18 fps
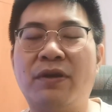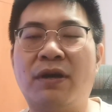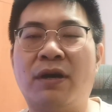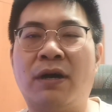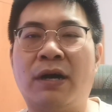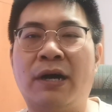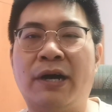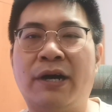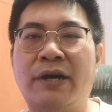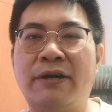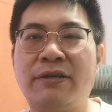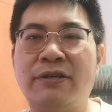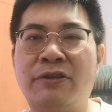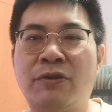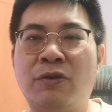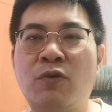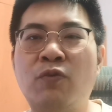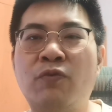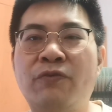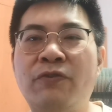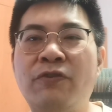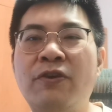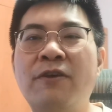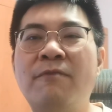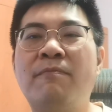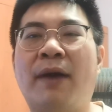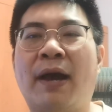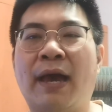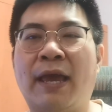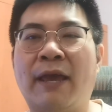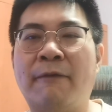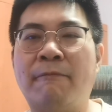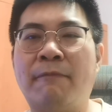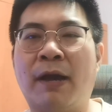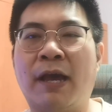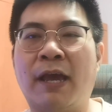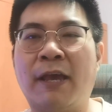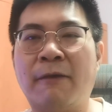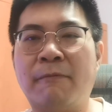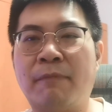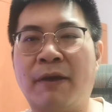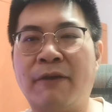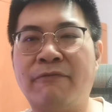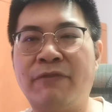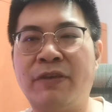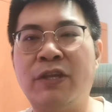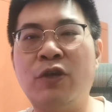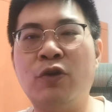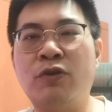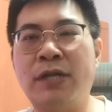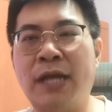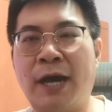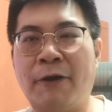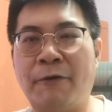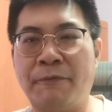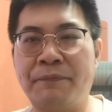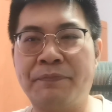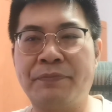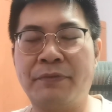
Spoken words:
viewing my video now.